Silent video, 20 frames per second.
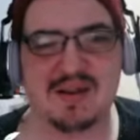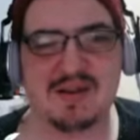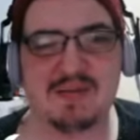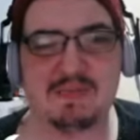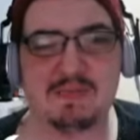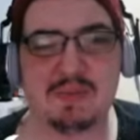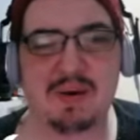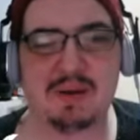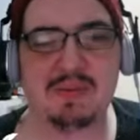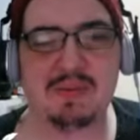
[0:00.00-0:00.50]

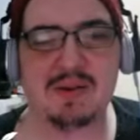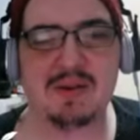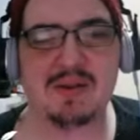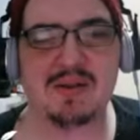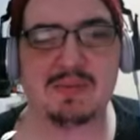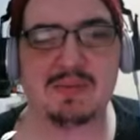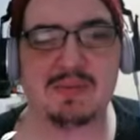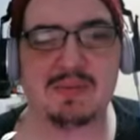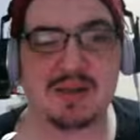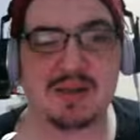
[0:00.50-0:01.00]
Primarily
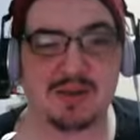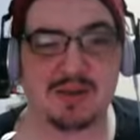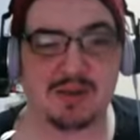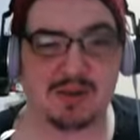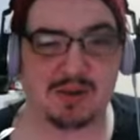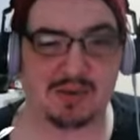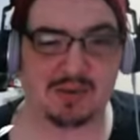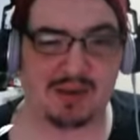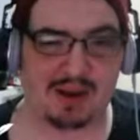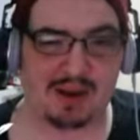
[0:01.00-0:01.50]
because you
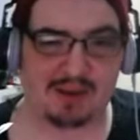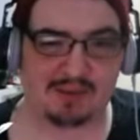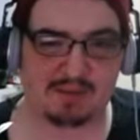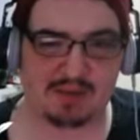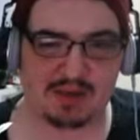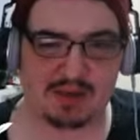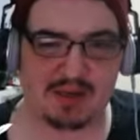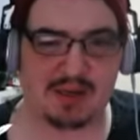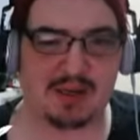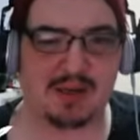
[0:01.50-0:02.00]
don't have
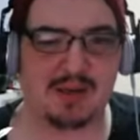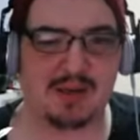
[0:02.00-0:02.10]
any.